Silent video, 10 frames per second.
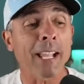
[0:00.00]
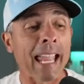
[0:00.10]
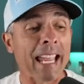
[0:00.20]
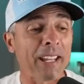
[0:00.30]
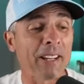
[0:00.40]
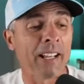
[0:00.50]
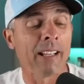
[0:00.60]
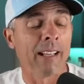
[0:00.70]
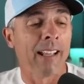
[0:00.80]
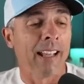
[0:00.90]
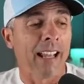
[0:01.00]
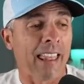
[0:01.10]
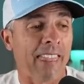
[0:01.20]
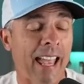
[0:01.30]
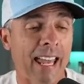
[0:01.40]
And
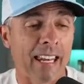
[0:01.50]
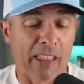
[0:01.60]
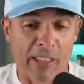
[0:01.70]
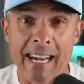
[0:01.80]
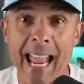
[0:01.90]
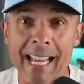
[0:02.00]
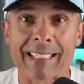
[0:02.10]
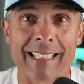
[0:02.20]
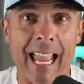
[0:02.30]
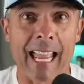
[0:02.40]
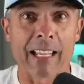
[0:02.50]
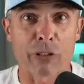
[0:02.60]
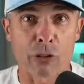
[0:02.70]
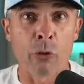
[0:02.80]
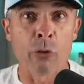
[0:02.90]
then the next day
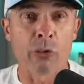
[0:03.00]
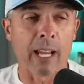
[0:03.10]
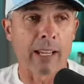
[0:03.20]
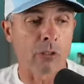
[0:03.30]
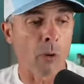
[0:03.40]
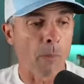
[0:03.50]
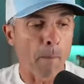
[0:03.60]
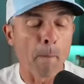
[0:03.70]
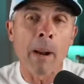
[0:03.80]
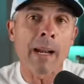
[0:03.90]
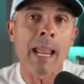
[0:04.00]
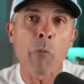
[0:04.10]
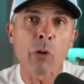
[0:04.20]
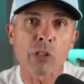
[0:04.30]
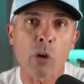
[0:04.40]
is Tuesday. So Monday
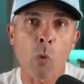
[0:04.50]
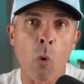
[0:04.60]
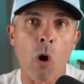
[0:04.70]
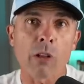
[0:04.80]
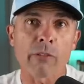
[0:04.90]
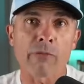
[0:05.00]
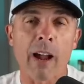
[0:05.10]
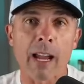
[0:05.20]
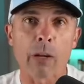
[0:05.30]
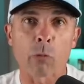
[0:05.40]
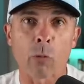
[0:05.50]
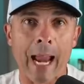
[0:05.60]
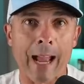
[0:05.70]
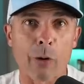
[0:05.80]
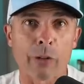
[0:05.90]
was the qualifying
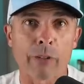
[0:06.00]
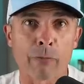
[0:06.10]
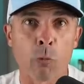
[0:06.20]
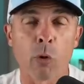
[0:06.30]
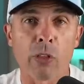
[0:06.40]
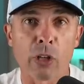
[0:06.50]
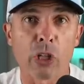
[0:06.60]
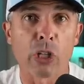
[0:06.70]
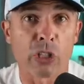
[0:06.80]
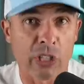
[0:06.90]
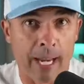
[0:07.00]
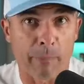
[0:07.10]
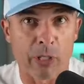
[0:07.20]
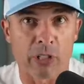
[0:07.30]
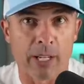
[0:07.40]
round for the Good
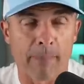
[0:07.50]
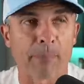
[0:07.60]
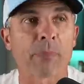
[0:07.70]
Championship.